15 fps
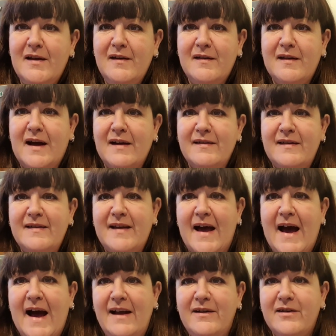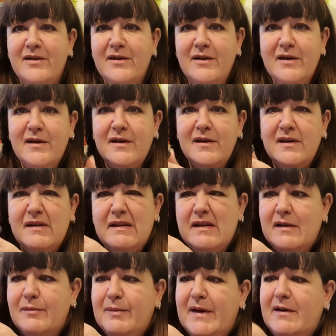So that's his head.
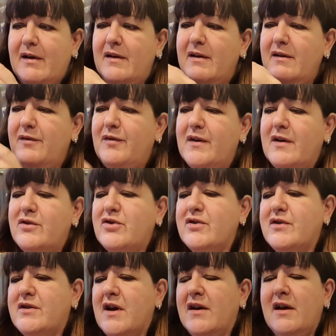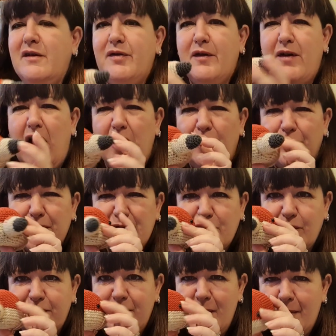I don't know if I should. I don't know if I've
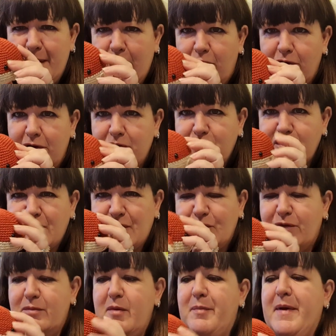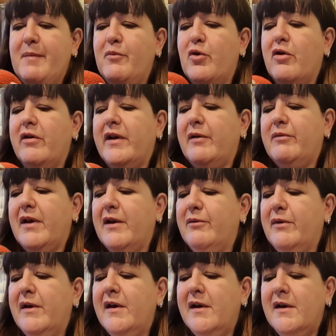overstuffed him a bit, or I should stuff him a bit more. I don't know.
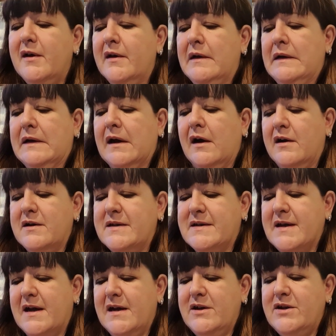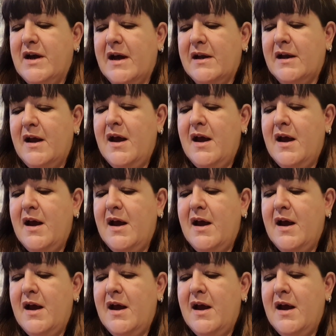Can't decide yet.